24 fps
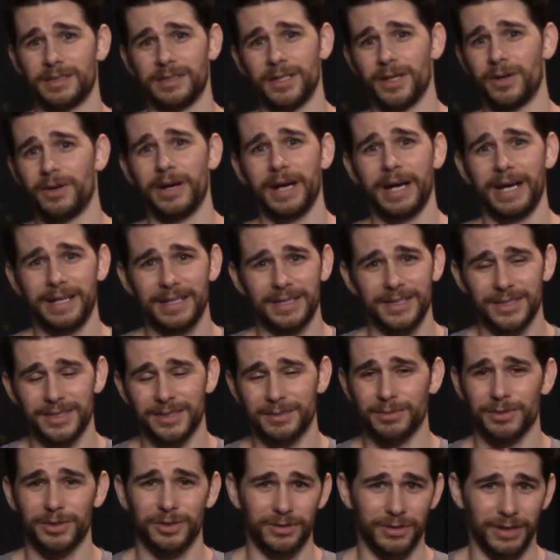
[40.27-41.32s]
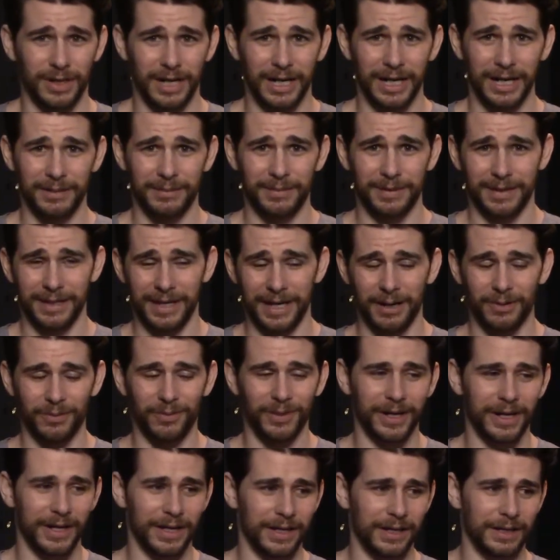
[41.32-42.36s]
go ahead and subscribe, and that
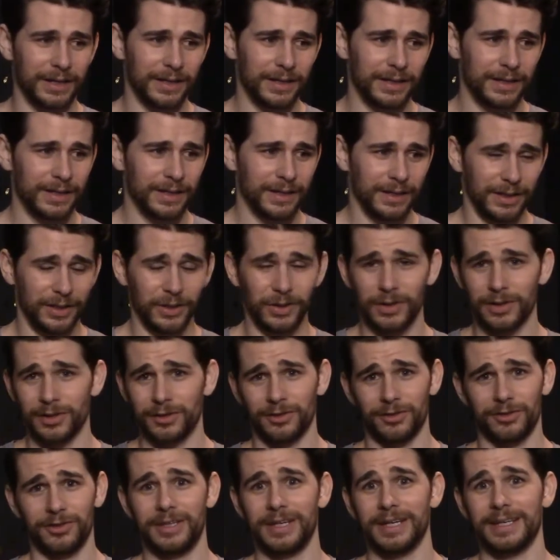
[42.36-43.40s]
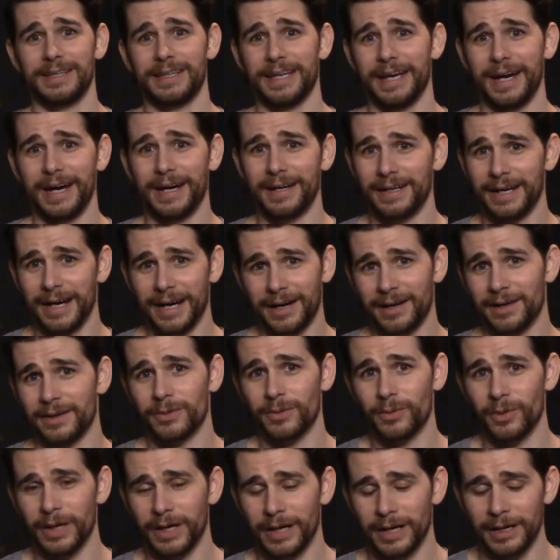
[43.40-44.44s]
way you can just get that out of the
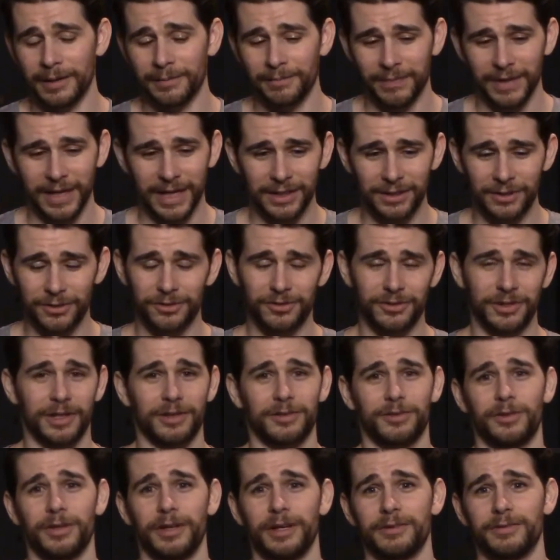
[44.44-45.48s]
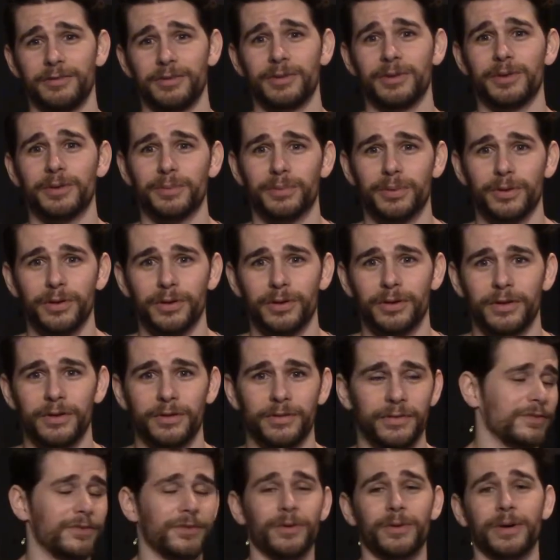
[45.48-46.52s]
way and your sex life will
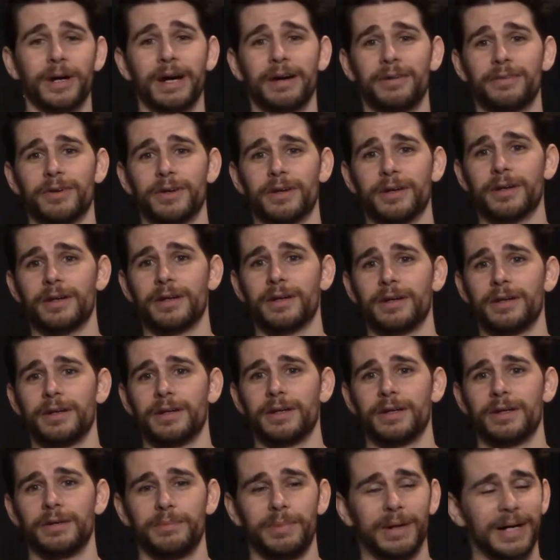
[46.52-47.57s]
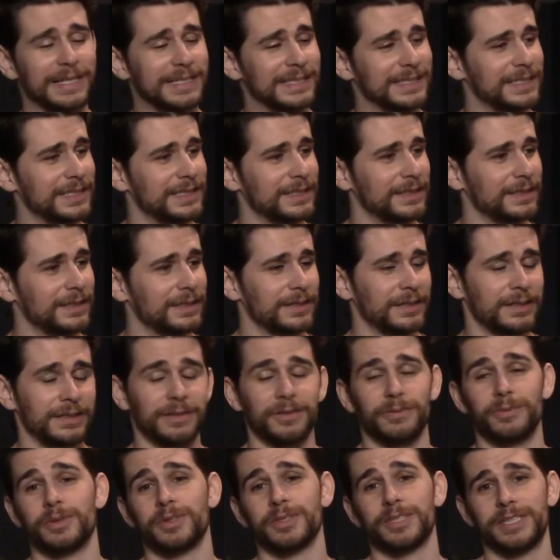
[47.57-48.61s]
improve forever. But
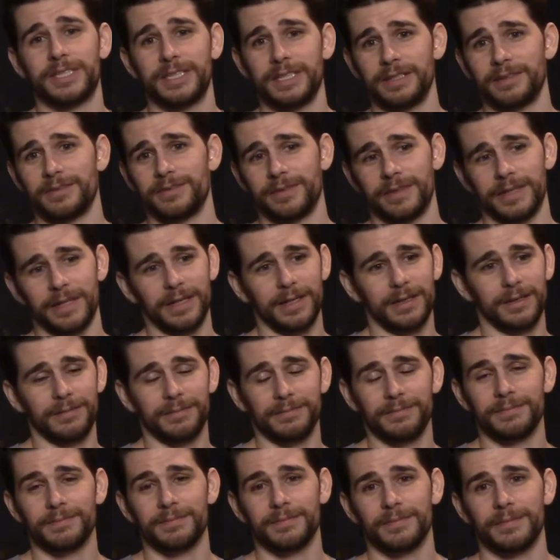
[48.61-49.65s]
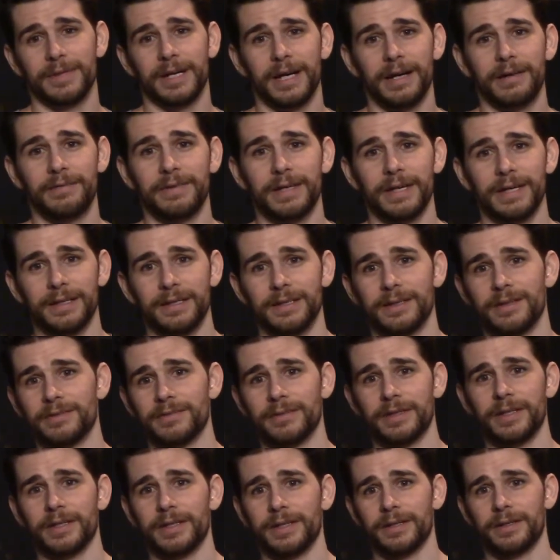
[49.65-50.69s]
we'll see if they have that in their
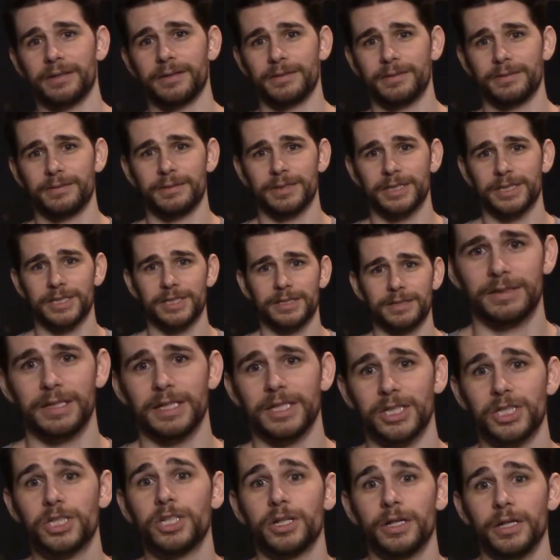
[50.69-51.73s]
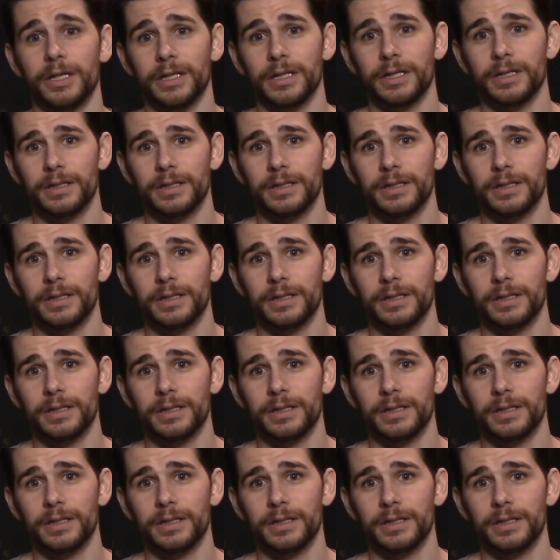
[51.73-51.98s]
video, which they should